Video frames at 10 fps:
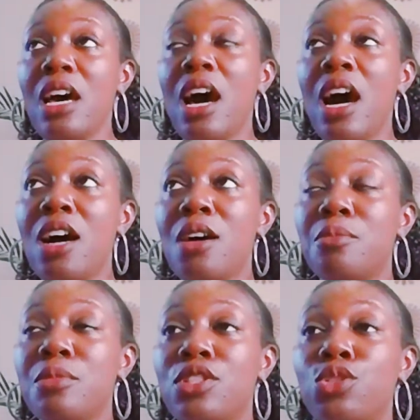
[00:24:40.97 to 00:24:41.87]
um,
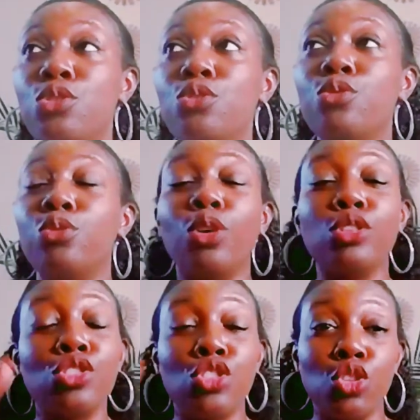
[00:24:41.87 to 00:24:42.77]
two
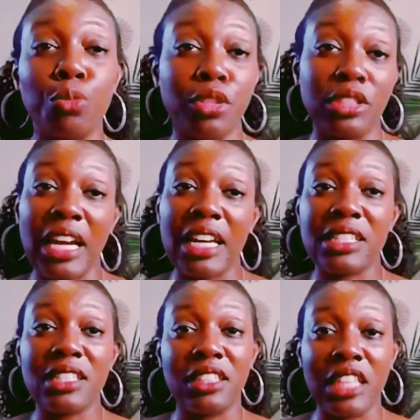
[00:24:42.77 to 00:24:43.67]
super
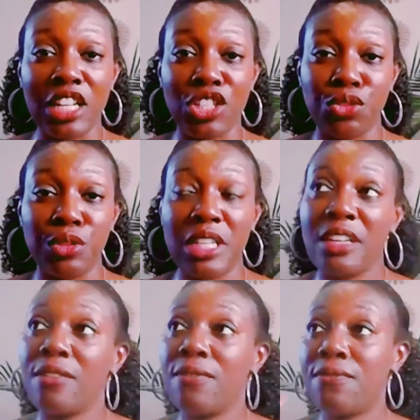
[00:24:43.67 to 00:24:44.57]
nice
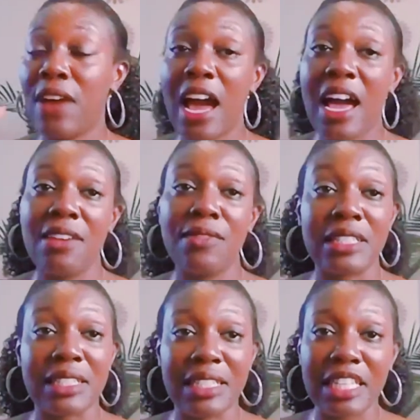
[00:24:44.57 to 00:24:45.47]
luxury five and
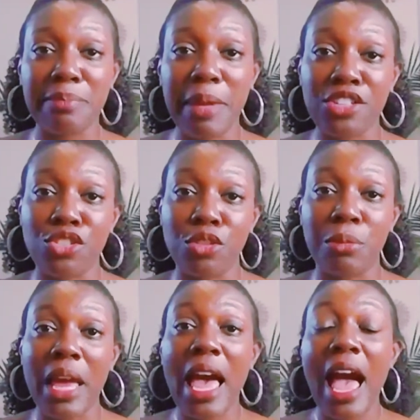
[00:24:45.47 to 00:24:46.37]
six
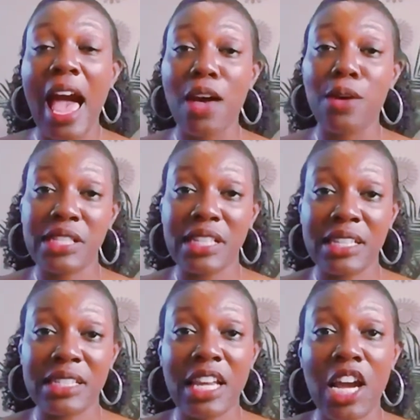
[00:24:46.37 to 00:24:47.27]
bedroom
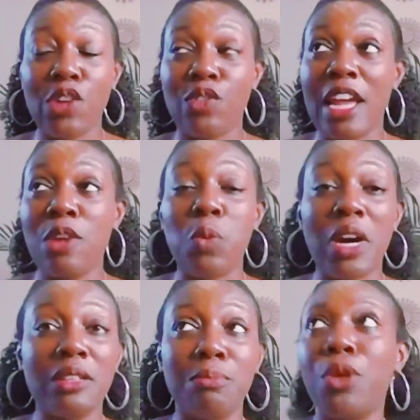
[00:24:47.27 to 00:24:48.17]
houses right? One,
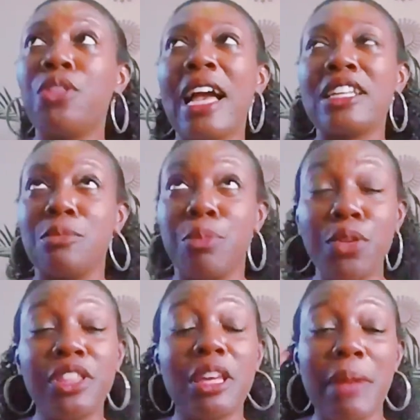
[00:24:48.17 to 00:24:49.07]
both actually, both
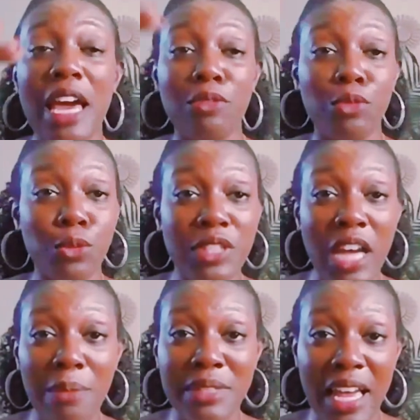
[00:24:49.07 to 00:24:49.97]
of them had
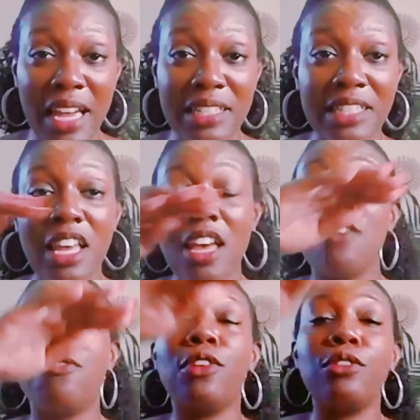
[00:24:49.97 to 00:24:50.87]
rooftop decks,
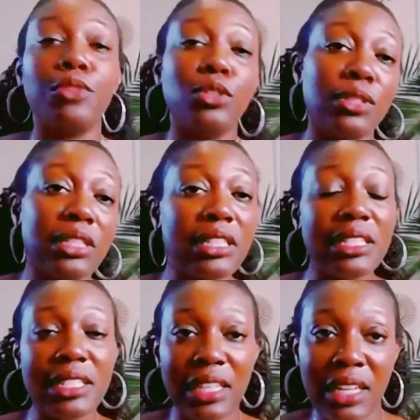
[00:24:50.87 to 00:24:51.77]
full views of the
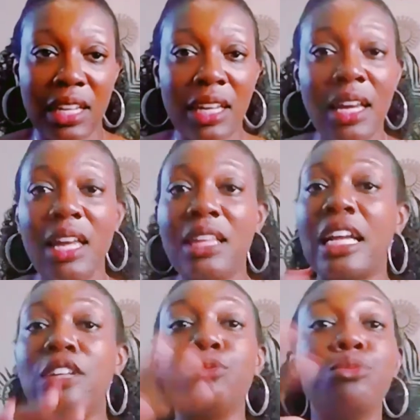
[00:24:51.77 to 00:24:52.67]
city,
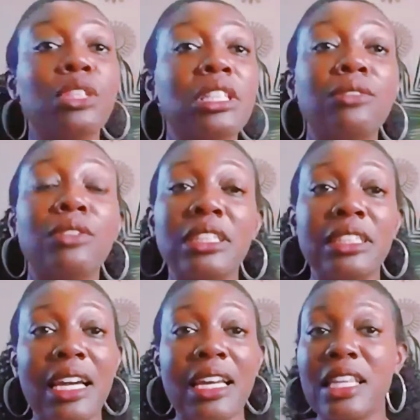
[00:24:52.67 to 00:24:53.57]
like really, really
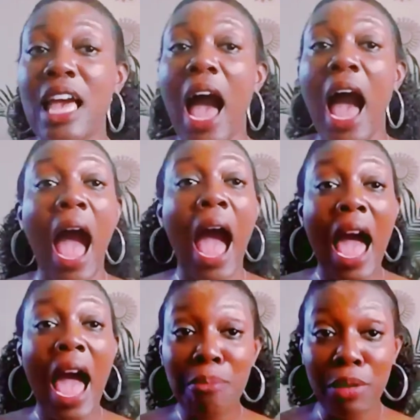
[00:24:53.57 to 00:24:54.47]
nice.
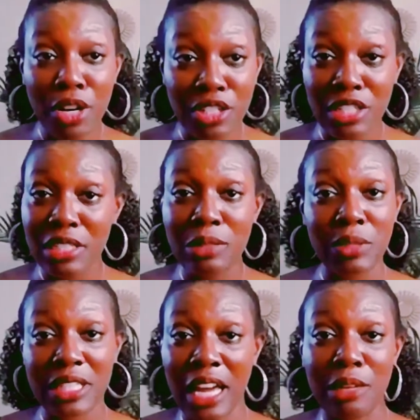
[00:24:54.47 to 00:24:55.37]
I personally
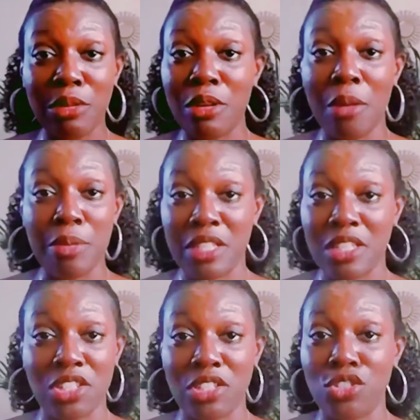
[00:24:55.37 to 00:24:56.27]
was not in a
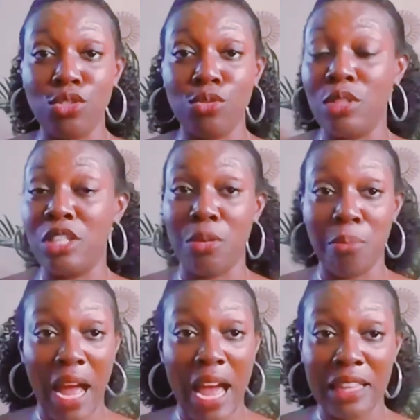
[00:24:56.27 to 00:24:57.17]
position to either
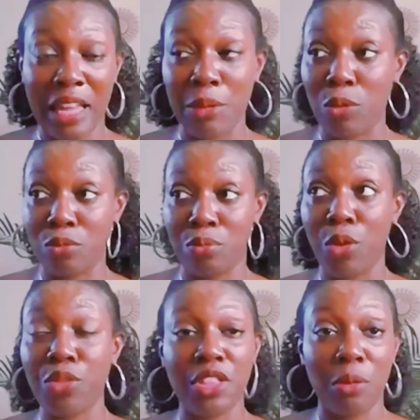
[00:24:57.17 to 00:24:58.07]
buy. I mean,
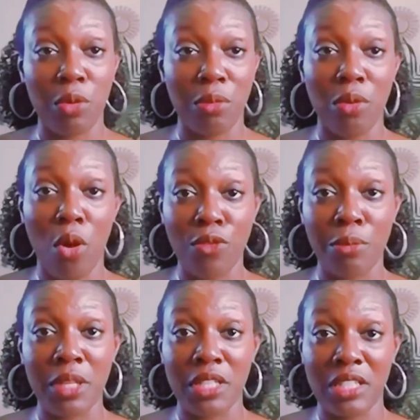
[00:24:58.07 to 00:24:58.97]
both of them were over a
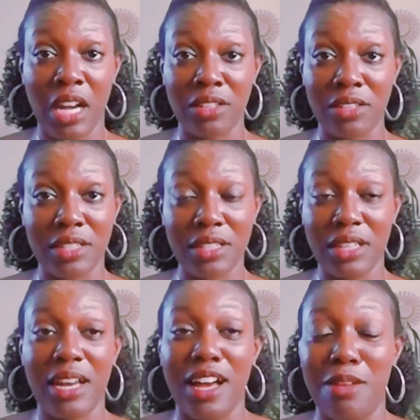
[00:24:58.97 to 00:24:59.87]
million dollars.
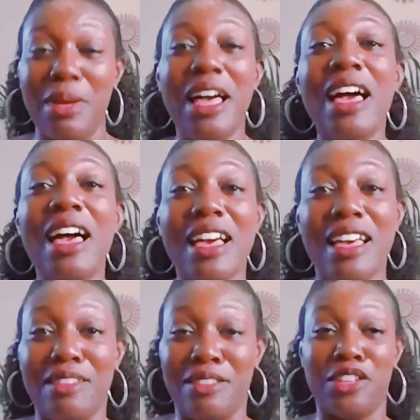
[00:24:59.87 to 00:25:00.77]
Um,
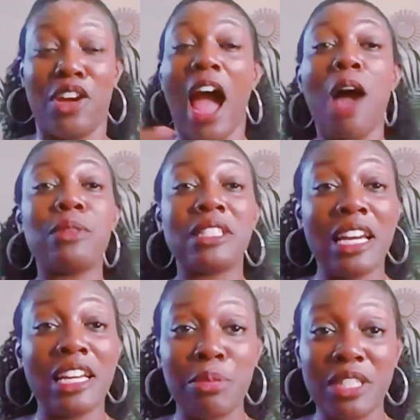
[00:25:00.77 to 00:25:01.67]
you know, I was
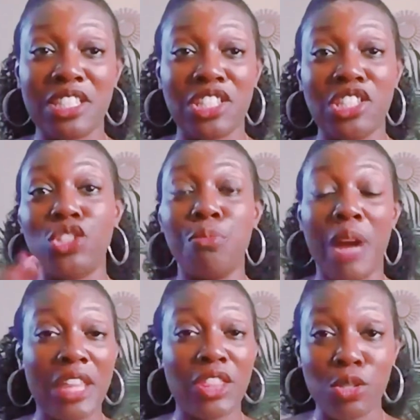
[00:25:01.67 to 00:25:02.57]
not in a position to
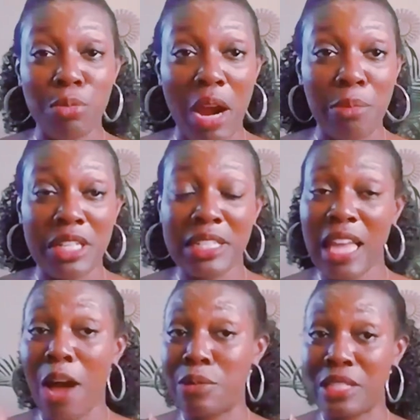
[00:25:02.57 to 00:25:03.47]
buy those properties.
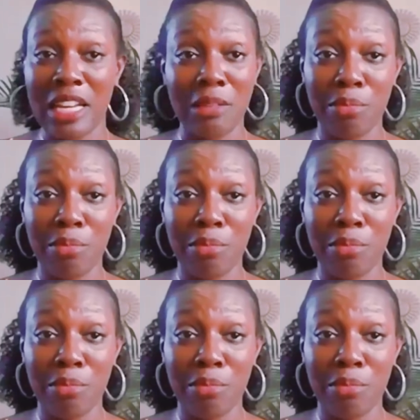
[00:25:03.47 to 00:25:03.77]
I was not in a